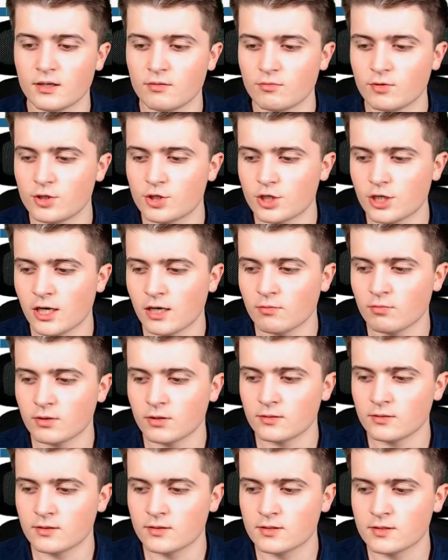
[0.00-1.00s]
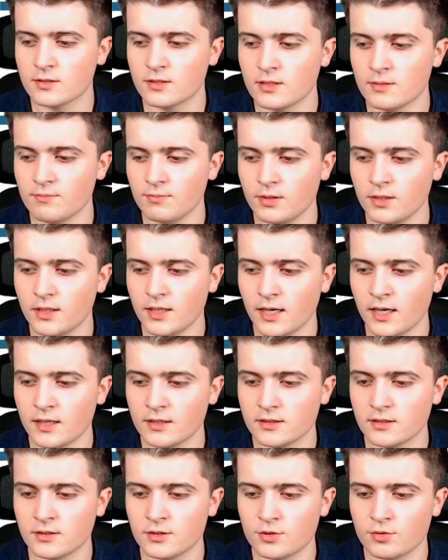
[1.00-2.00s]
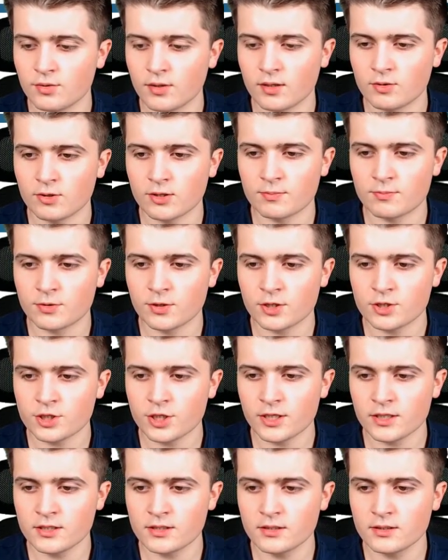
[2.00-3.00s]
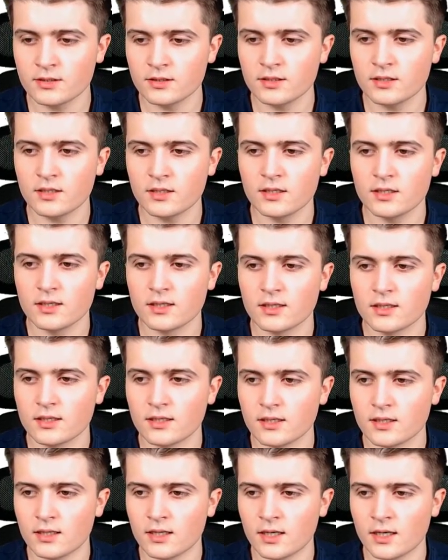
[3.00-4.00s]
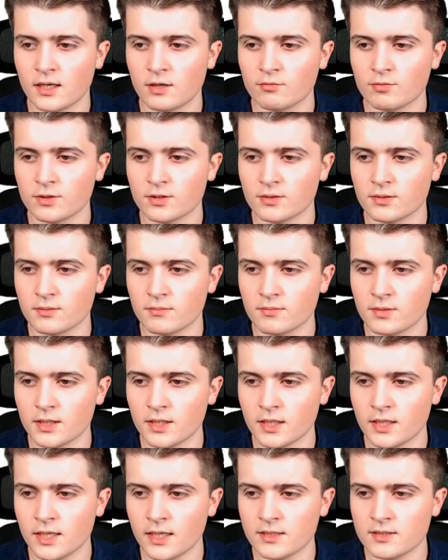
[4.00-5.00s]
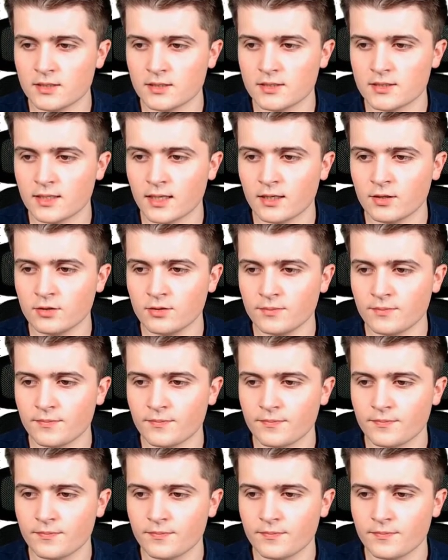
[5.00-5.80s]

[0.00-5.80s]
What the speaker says: which I will simply add into our project. I will place it down.